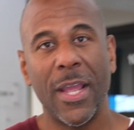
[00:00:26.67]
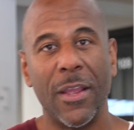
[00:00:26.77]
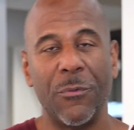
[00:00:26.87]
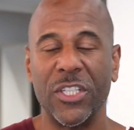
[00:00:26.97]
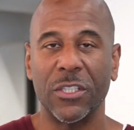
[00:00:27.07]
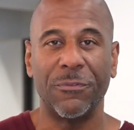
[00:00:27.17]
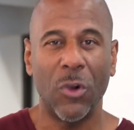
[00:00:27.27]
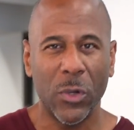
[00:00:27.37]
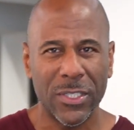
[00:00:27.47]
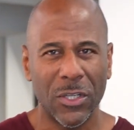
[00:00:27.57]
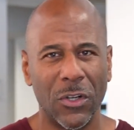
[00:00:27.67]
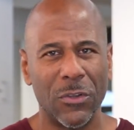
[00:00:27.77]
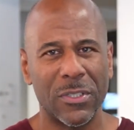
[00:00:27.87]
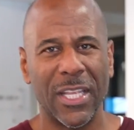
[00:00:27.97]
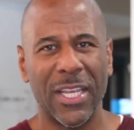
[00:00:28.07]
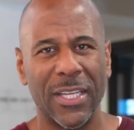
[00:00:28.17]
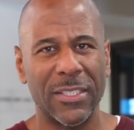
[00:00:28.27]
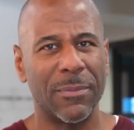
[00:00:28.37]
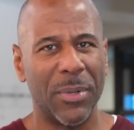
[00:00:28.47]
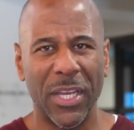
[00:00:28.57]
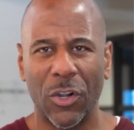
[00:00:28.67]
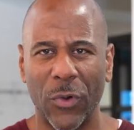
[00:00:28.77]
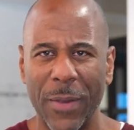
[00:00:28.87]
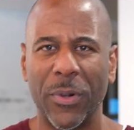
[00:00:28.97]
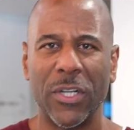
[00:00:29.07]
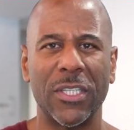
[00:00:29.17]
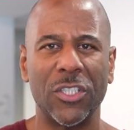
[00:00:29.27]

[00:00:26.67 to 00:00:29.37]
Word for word: if we just focus on those things, being a great person,